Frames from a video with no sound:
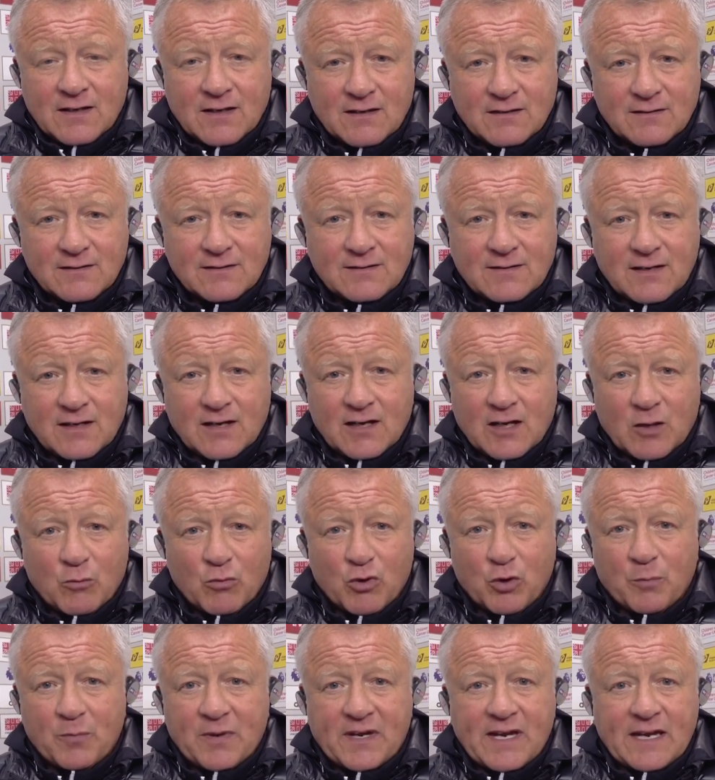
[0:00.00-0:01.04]
And, uh,
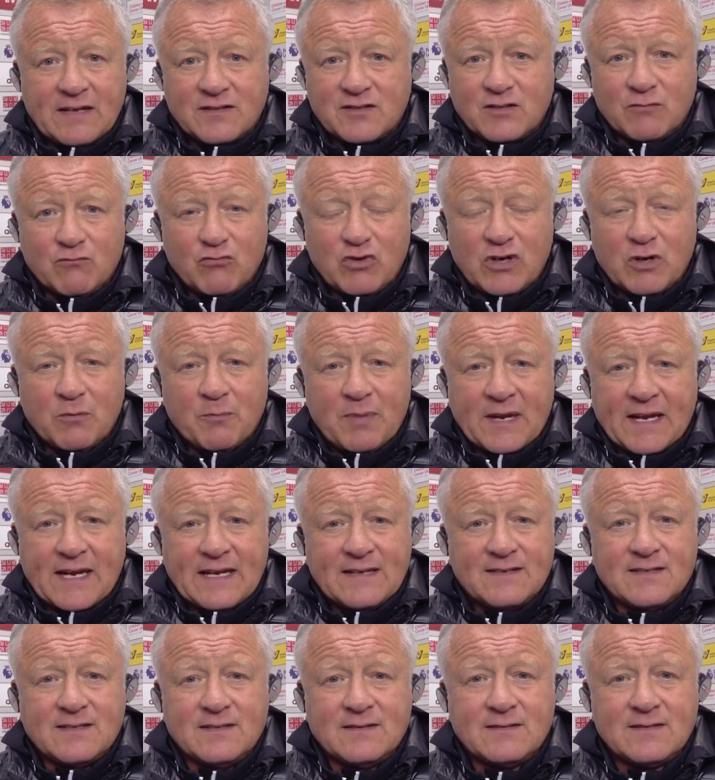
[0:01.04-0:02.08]
and we're up against some real big
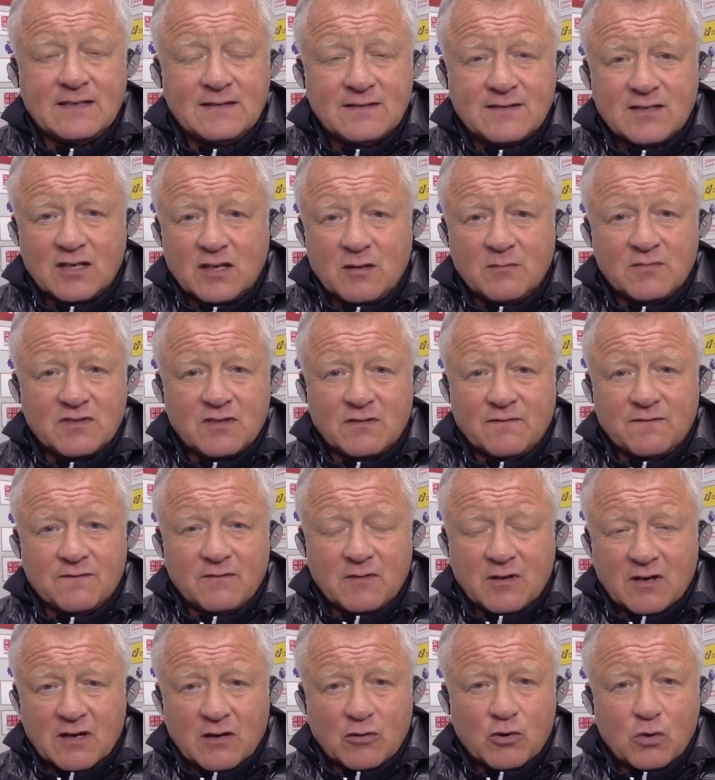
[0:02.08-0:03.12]
hitters in terms
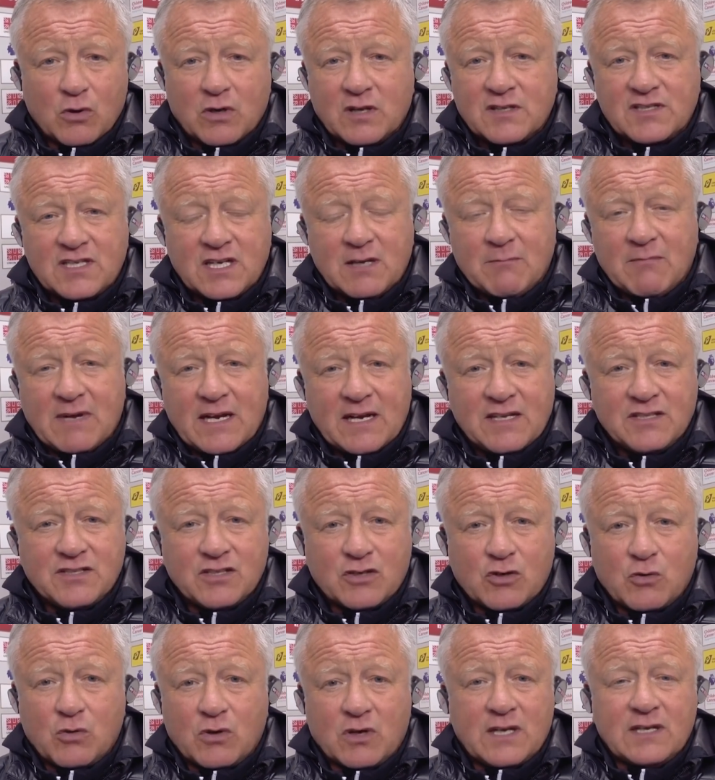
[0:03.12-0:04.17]
of you know quality and
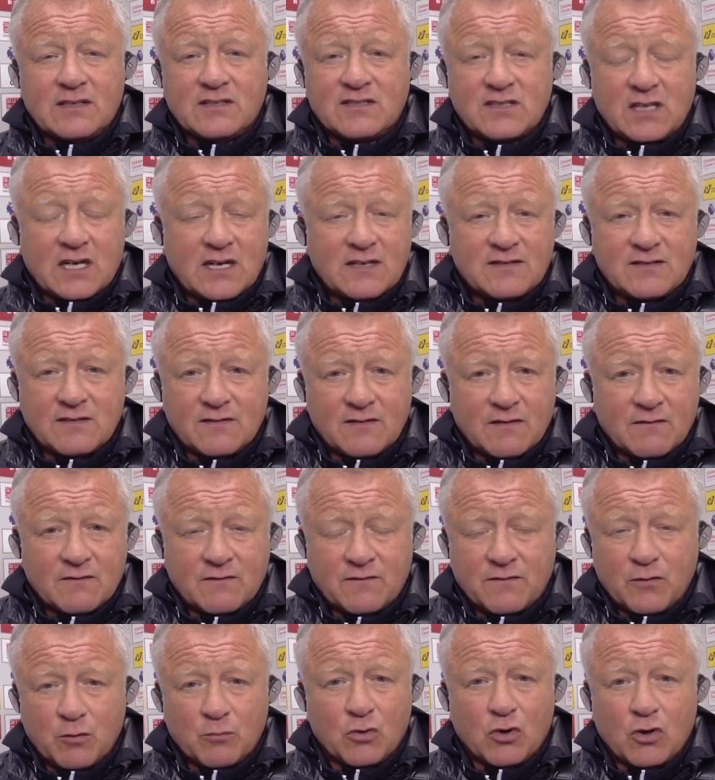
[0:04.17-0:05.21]
manager quality size of the
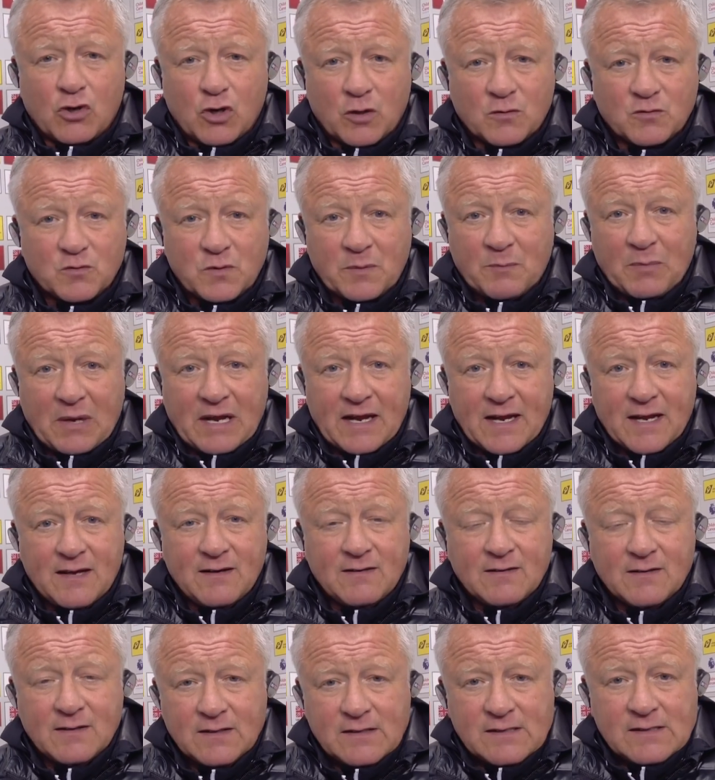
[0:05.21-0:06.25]
football clubs we're
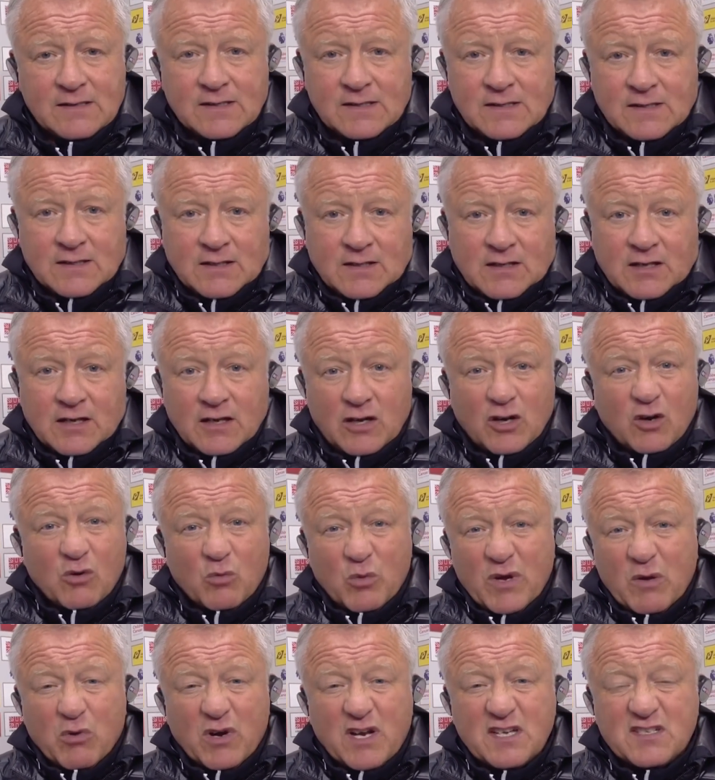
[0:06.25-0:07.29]
playing you know,
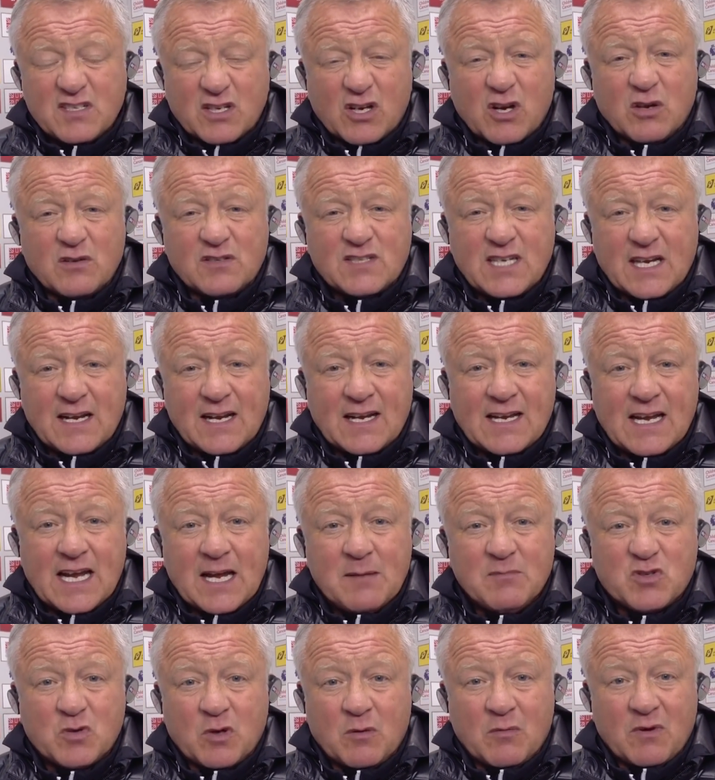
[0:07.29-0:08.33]
and we wanted to go and take the
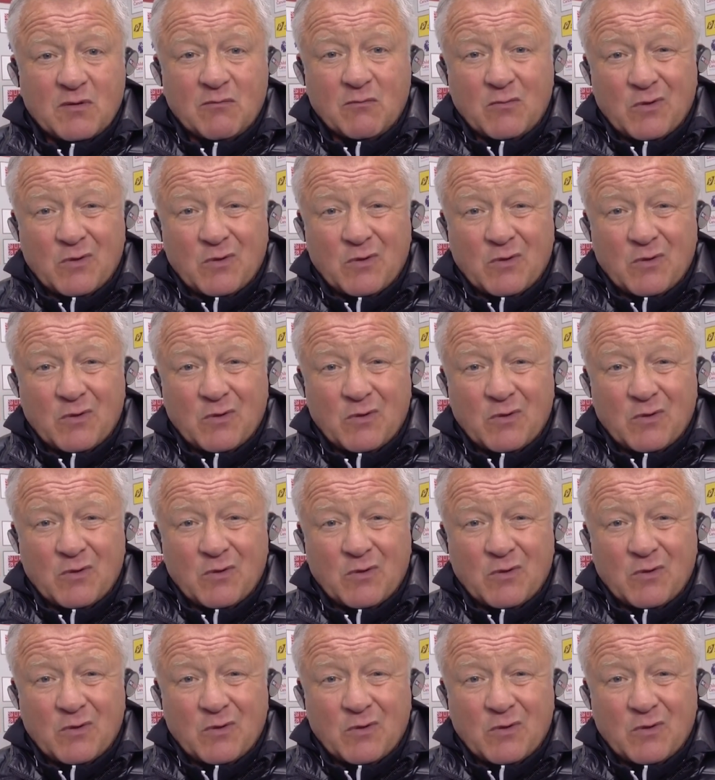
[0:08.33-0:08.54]
game to them.